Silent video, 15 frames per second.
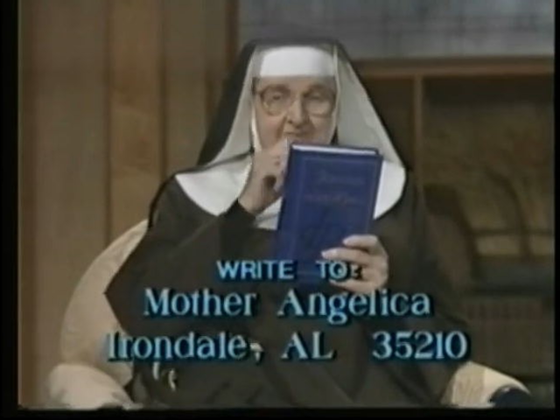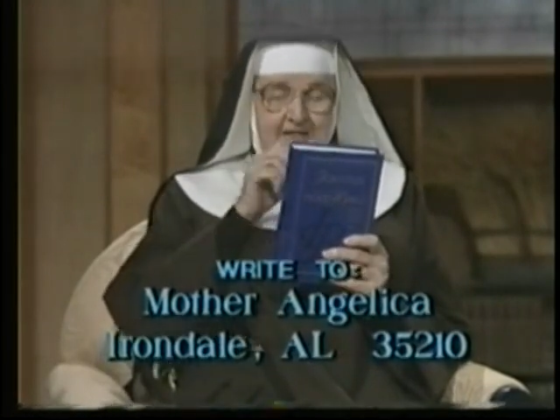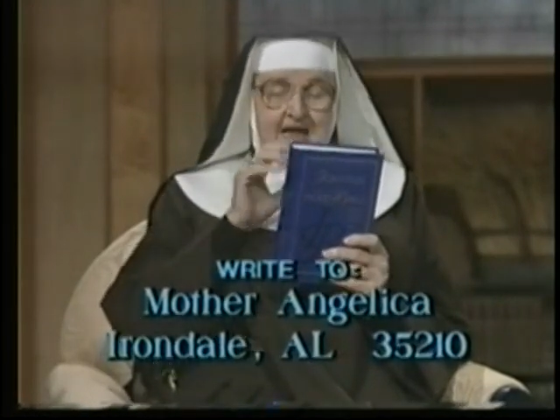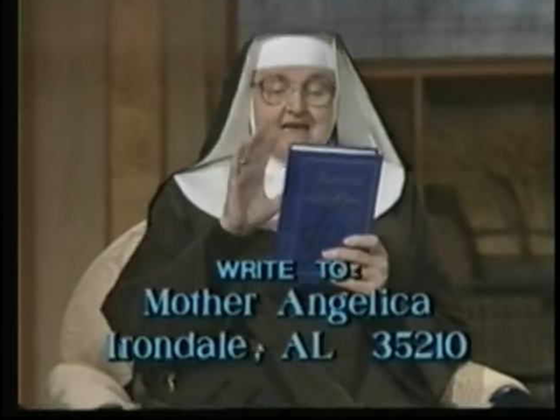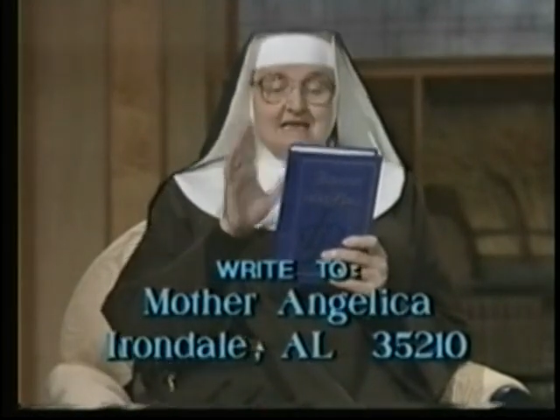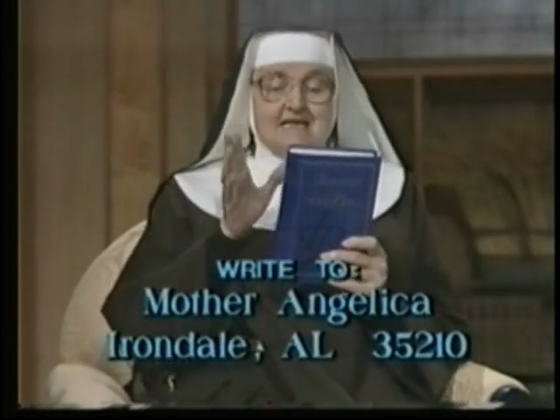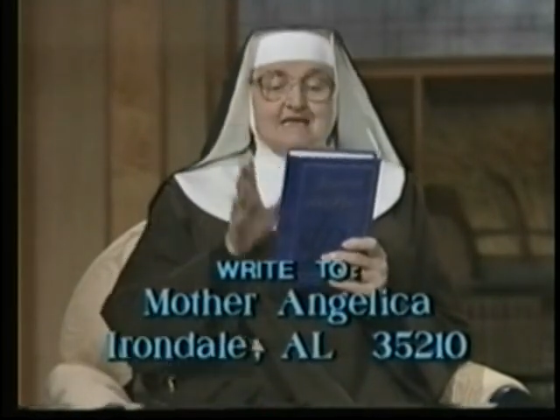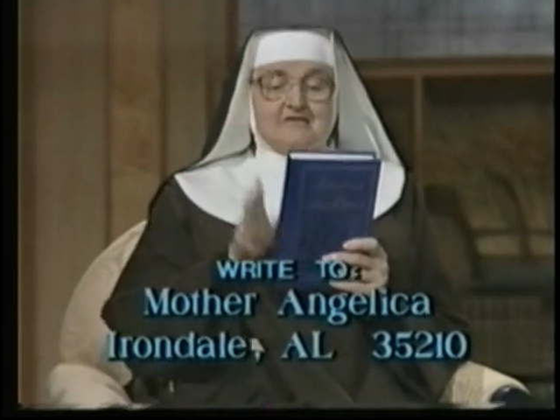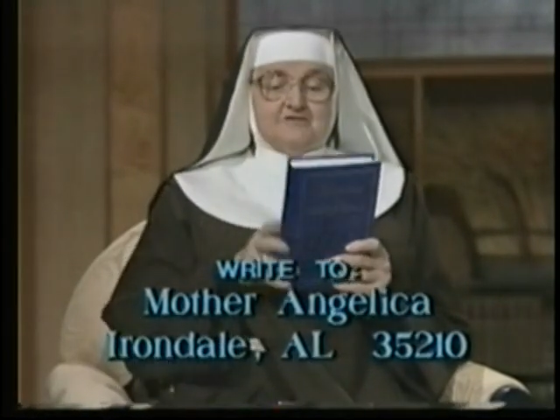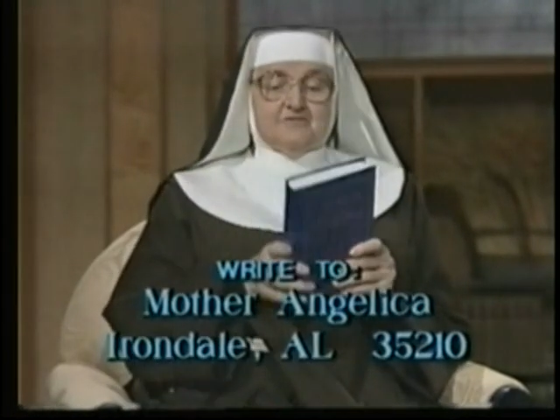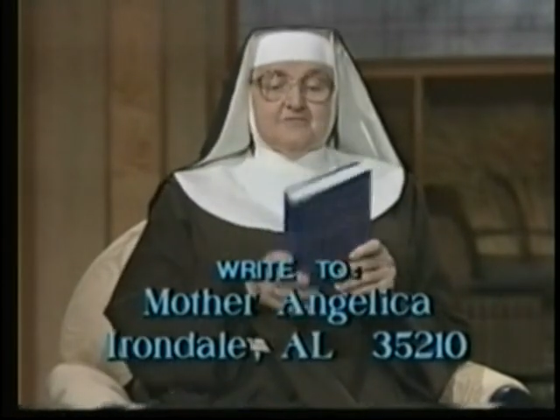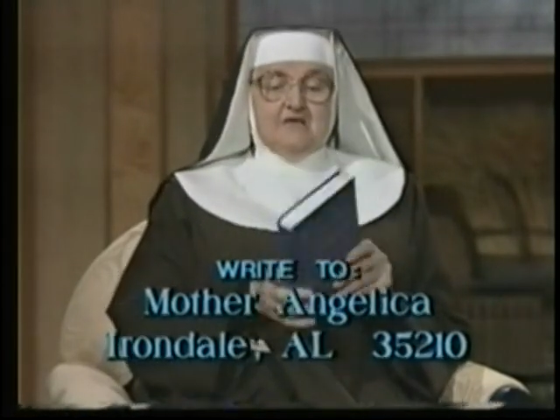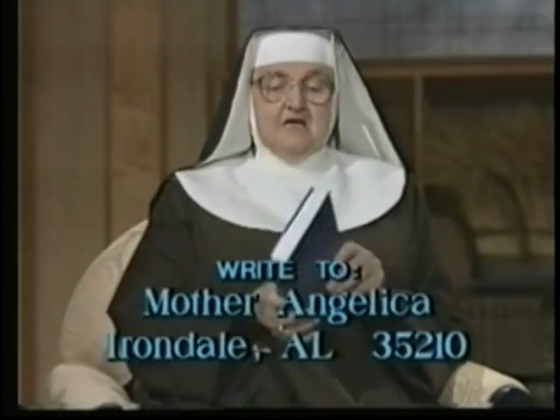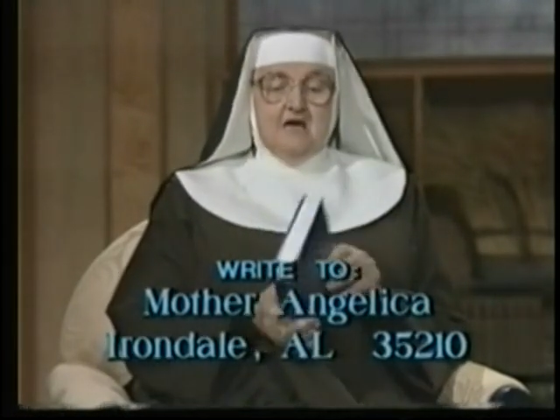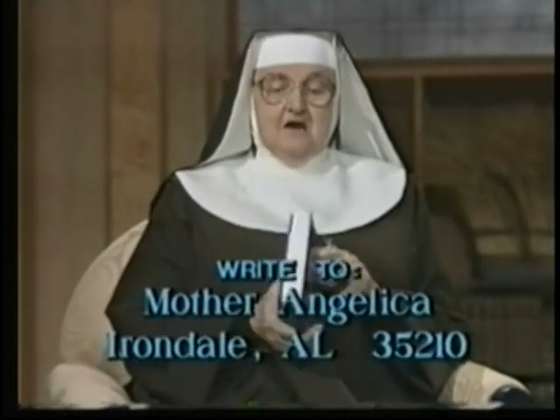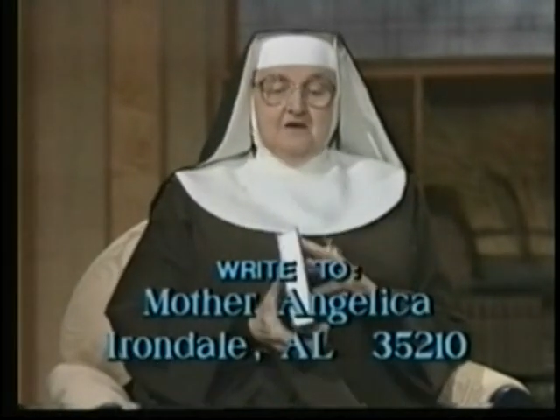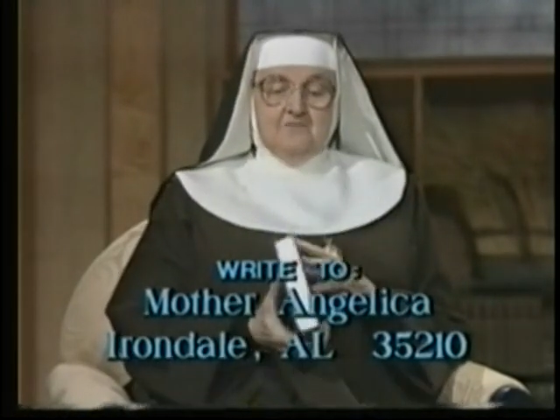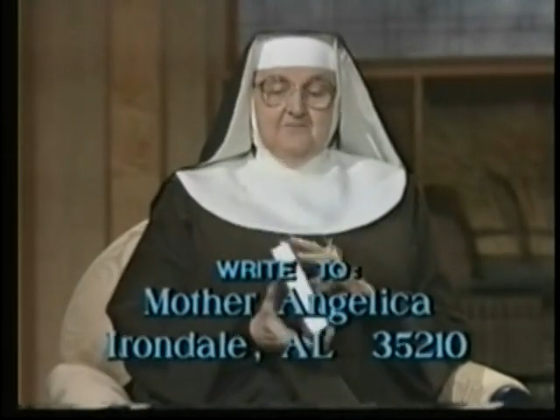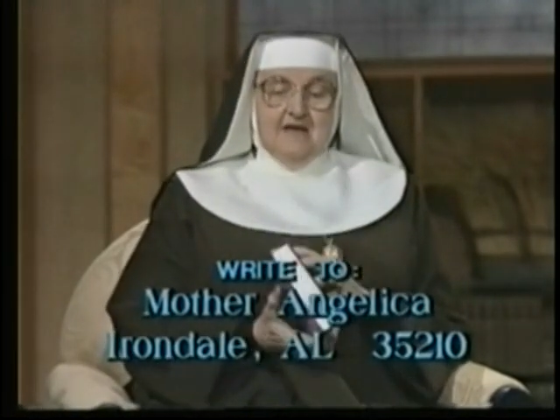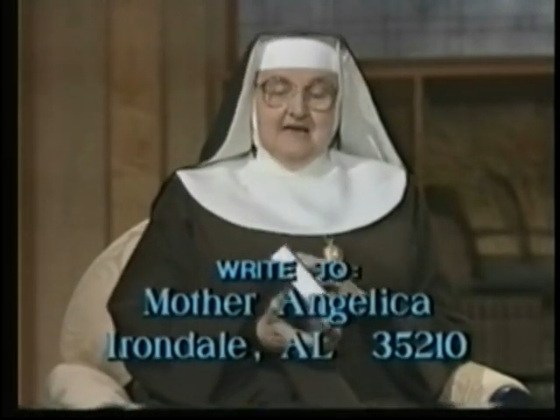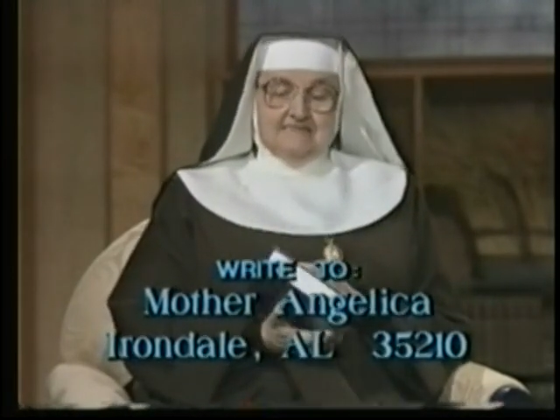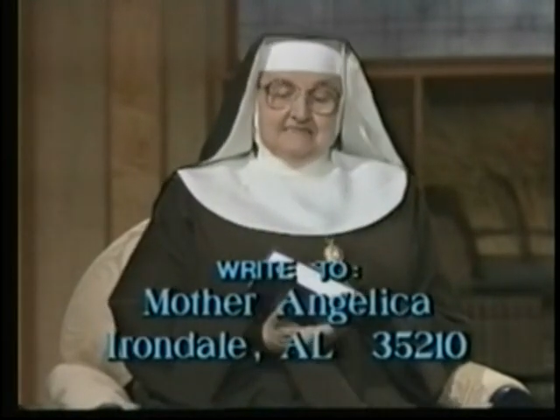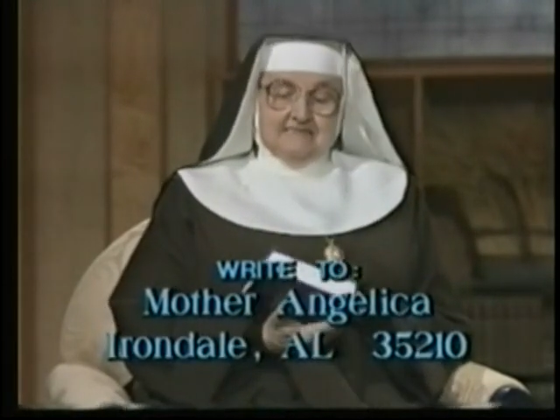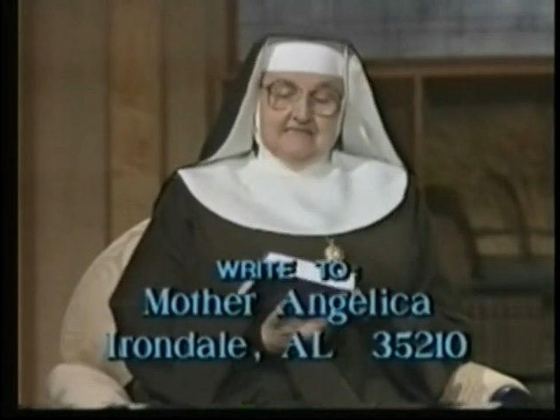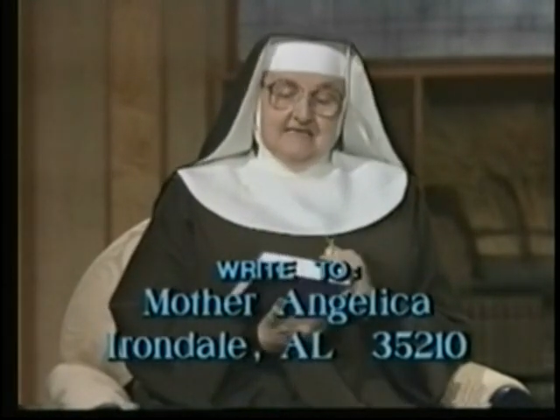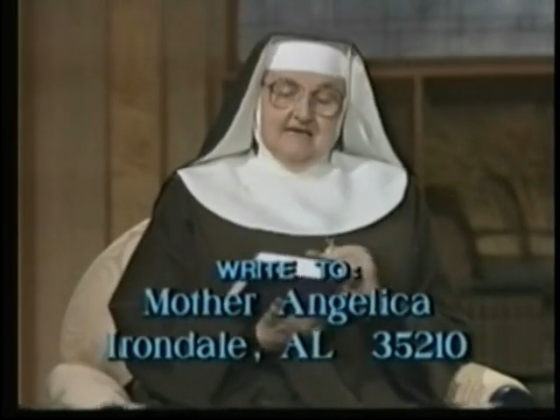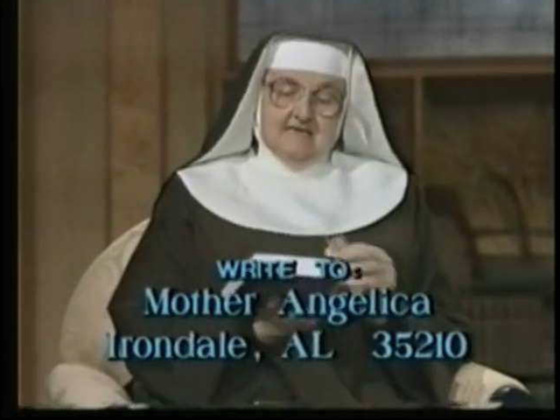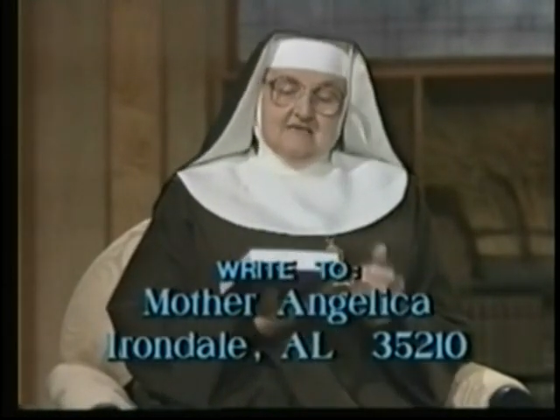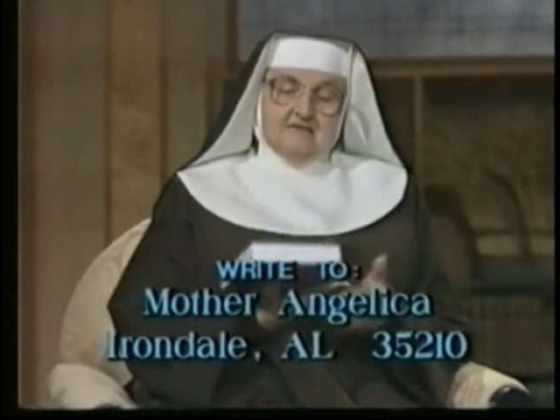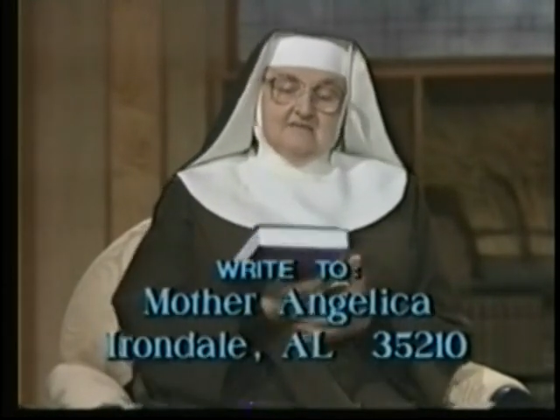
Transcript: I didn't get too many hardbacks because I didn't